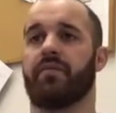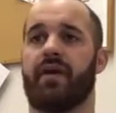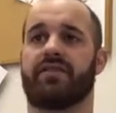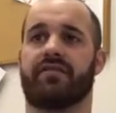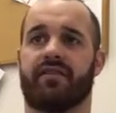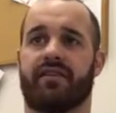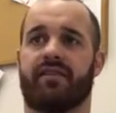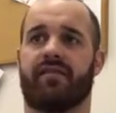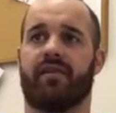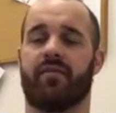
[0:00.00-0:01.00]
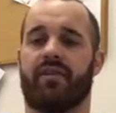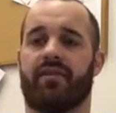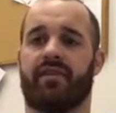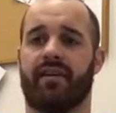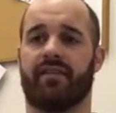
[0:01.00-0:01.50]
to make sure that some of the
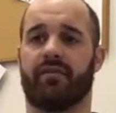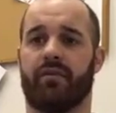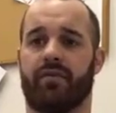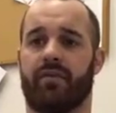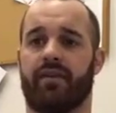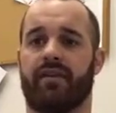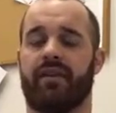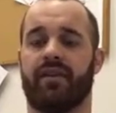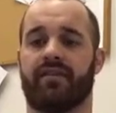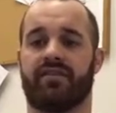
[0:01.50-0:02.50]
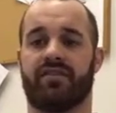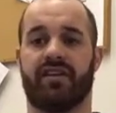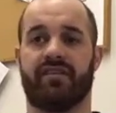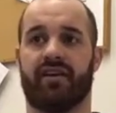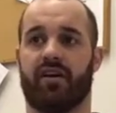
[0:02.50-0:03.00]
things that we've been
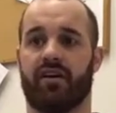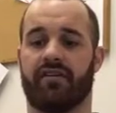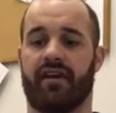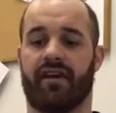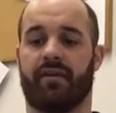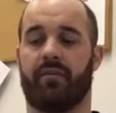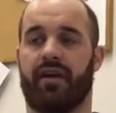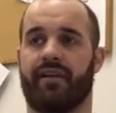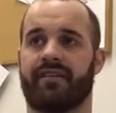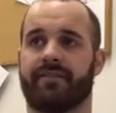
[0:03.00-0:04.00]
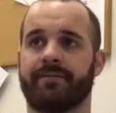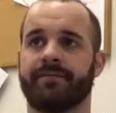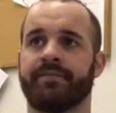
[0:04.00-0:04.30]
suggesting are taking place.